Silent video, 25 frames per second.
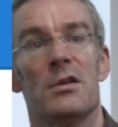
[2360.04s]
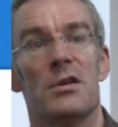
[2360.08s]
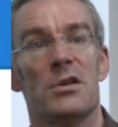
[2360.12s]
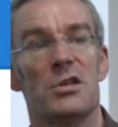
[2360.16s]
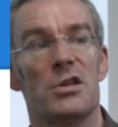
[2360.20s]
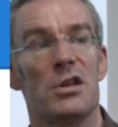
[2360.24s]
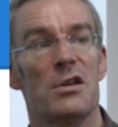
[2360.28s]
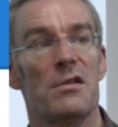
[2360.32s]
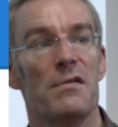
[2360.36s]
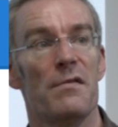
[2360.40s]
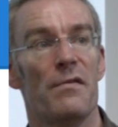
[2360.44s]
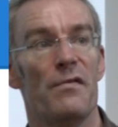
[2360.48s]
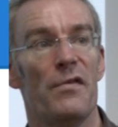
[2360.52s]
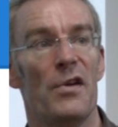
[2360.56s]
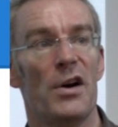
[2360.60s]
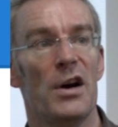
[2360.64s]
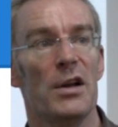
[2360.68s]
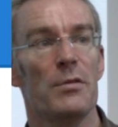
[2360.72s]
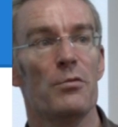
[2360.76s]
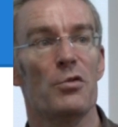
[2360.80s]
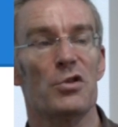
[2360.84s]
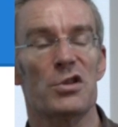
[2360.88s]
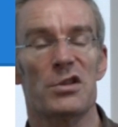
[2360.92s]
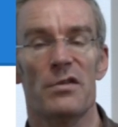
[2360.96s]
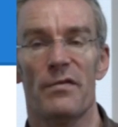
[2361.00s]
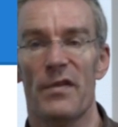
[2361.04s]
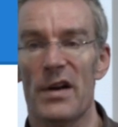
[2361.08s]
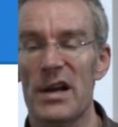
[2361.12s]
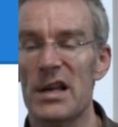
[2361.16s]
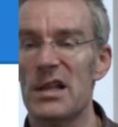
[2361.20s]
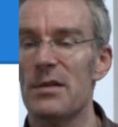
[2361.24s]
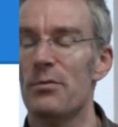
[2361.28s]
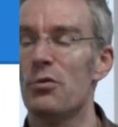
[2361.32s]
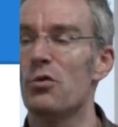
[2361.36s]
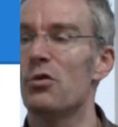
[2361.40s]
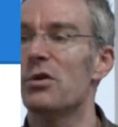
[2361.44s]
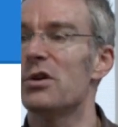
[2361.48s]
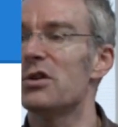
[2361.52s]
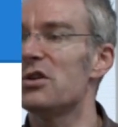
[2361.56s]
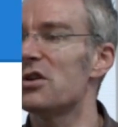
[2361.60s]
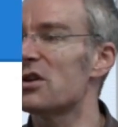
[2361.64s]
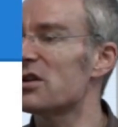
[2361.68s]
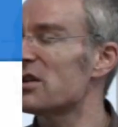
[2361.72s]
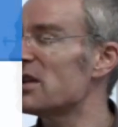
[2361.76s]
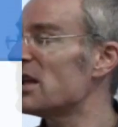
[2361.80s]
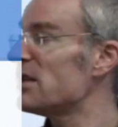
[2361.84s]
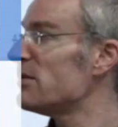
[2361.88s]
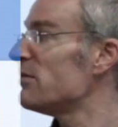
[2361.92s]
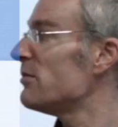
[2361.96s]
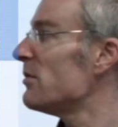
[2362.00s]
So you can find what's available and you
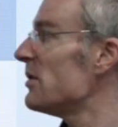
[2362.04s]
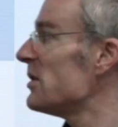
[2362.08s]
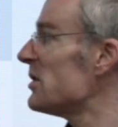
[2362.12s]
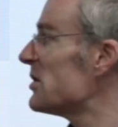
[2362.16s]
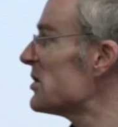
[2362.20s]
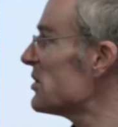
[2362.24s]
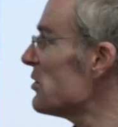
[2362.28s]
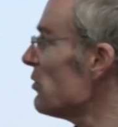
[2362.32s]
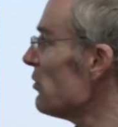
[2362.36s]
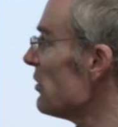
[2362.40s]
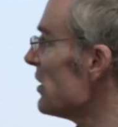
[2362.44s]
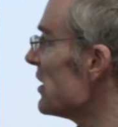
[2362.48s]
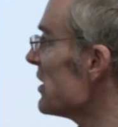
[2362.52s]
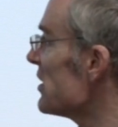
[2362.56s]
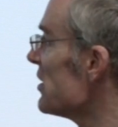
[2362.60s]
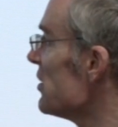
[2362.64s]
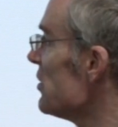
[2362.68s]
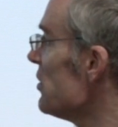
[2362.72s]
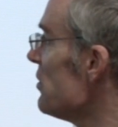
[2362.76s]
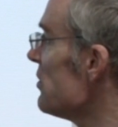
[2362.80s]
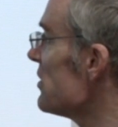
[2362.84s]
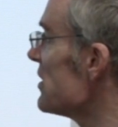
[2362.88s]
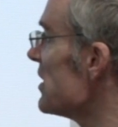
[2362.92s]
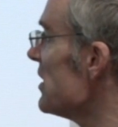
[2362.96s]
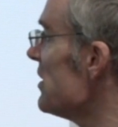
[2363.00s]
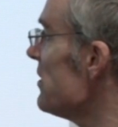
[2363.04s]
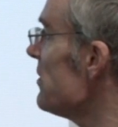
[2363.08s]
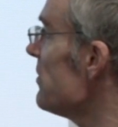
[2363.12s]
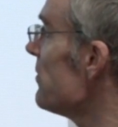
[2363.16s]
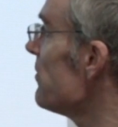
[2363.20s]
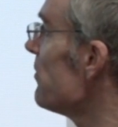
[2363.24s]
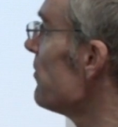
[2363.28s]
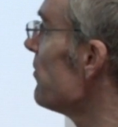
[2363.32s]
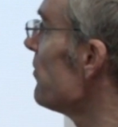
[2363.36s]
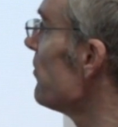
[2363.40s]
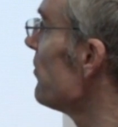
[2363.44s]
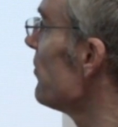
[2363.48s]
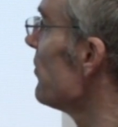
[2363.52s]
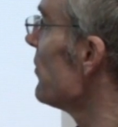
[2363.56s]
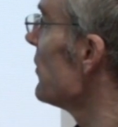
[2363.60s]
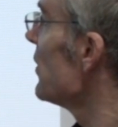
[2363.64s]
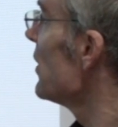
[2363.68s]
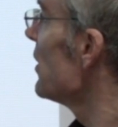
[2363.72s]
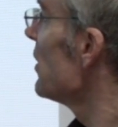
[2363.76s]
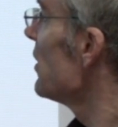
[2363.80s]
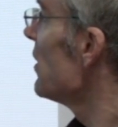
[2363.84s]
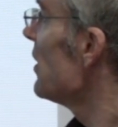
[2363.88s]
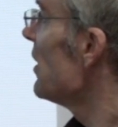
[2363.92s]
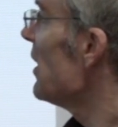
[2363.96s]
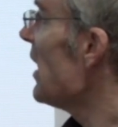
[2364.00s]
can then install it using
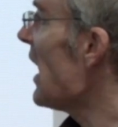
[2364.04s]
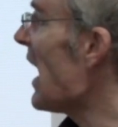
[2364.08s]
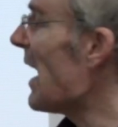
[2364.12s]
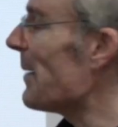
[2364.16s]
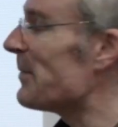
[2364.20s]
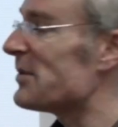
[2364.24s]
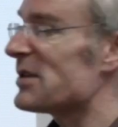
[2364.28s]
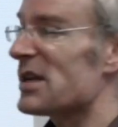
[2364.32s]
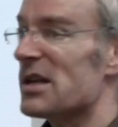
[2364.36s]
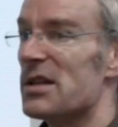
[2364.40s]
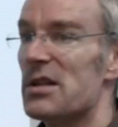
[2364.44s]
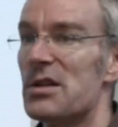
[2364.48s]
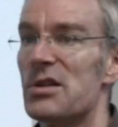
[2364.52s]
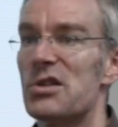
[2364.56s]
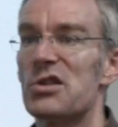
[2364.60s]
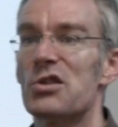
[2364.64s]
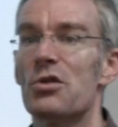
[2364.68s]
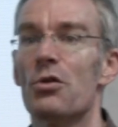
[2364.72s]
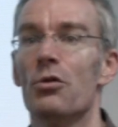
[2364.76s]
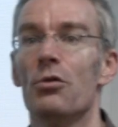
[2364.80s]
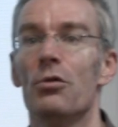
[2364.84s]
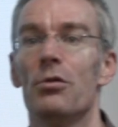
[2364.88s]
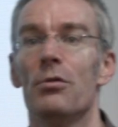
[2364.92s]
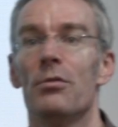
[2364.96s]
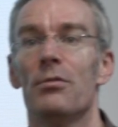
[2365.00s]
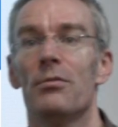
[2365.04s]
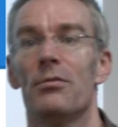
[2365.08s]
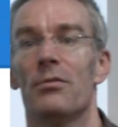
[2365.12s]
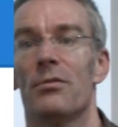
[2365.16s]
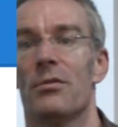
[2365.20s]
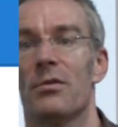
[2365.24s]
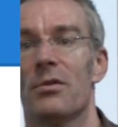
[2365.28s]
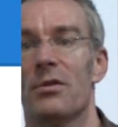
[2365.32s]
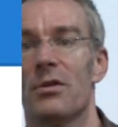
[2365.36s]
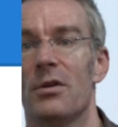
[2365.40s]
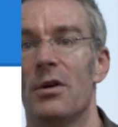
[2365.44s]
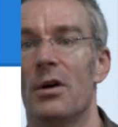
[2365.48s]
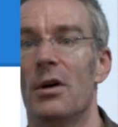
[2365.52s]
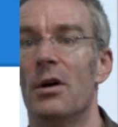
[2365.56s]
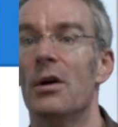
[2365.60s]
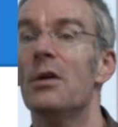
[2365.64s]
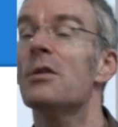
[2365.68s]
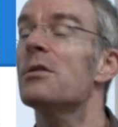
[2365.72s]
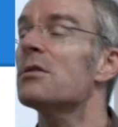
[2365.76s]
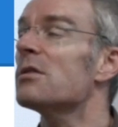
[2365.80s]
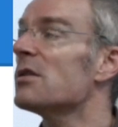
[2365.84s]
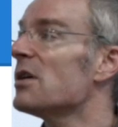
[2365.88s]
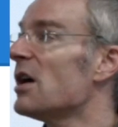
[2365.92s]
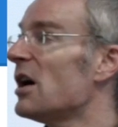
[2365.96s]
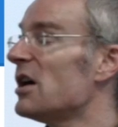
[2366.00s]
apt-get install.
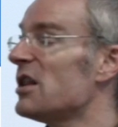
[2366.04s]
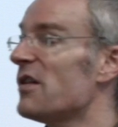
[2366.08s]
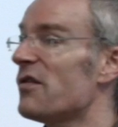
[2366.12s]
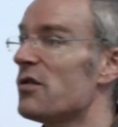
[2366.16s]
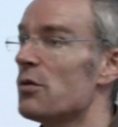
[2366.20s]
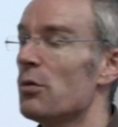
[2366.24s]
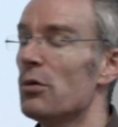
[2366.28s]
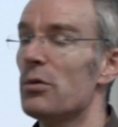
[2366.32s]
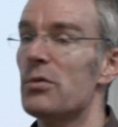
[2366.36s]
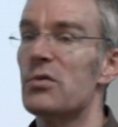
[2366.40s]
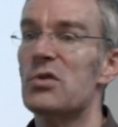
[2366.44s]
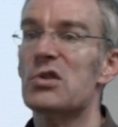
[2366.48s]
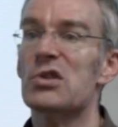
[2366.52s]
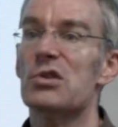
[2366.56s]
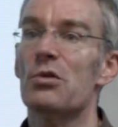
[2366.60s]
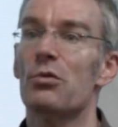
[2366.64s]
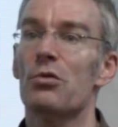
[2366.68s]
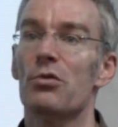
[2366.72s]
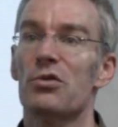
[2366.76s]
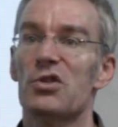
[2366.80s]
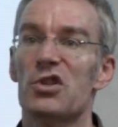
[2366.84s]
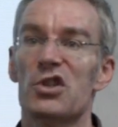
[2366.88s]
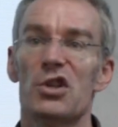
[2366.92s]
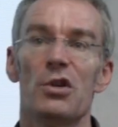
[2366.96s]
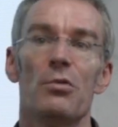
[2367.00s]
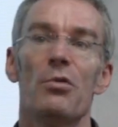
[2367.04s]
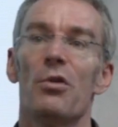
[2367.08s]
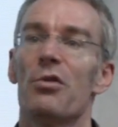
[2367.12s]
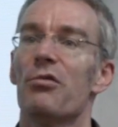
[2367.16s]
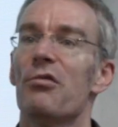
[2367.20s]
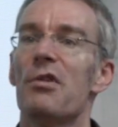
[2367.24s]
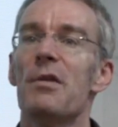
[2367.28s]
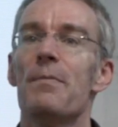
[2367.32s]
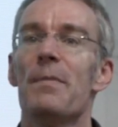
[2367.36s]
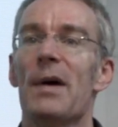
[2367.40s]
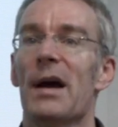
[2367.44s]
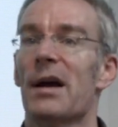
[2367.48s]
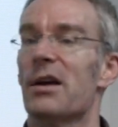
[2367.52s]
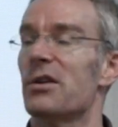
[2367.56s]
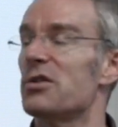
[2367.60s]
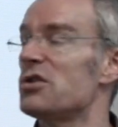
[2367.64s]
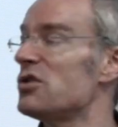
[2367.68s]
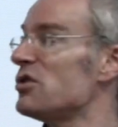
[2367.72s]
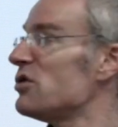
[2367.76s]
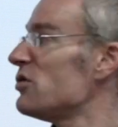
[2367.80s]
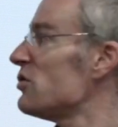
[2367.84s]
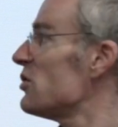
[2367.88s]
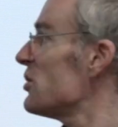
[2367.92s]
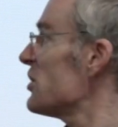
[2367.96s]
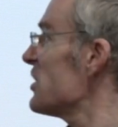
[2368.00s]
And if you want to install 2 or 3 packages,
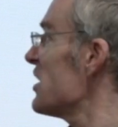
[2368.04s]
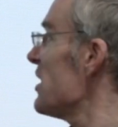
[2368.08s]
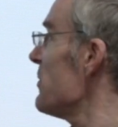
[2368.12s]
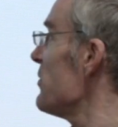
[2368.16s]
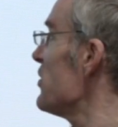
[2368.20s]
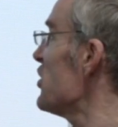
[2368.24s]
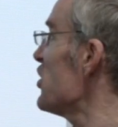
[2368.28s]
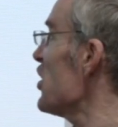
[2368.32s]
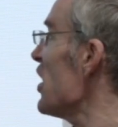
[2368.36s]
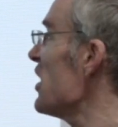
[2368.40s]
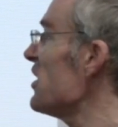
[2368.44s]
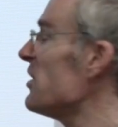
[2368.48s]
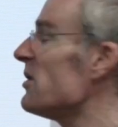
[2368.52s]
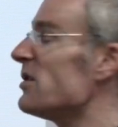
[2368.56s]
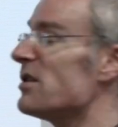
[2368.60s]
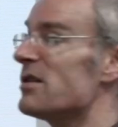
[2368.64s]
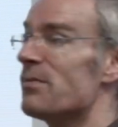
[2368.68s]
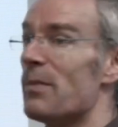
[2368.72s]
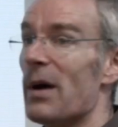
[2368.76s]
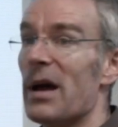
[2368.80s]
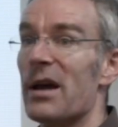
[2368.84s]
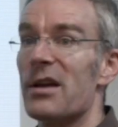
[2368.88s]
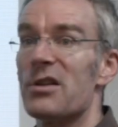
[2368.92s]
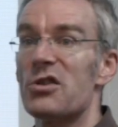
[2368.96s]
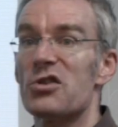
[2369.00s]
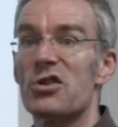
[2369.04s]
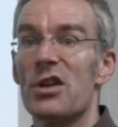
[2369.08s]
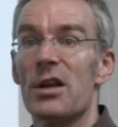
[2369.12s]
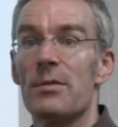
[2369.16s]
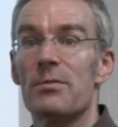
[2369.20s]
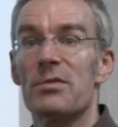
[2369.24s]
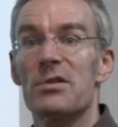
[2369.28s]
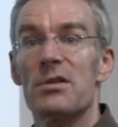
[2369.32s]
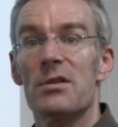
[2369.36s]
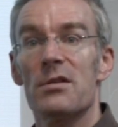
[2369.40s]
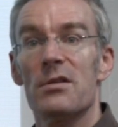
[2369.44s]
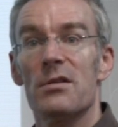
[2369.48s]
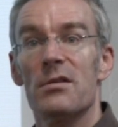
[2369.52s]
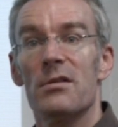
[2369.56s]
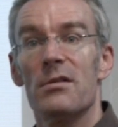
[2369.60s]
you just keep chaining the package names.